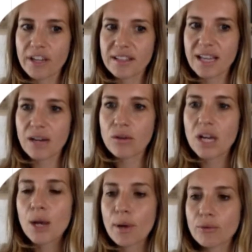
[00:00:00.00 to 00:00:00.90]
right now
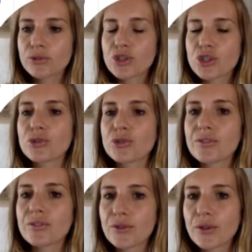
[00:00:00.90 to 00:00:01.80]
but I want to show you
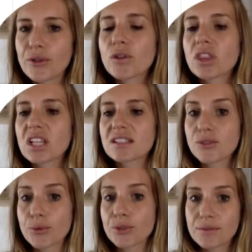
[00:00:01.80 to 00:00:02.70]
the, the few things
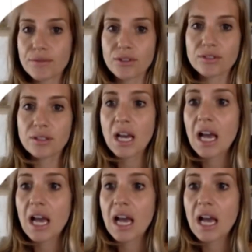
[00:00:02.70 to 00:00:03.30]
that were different.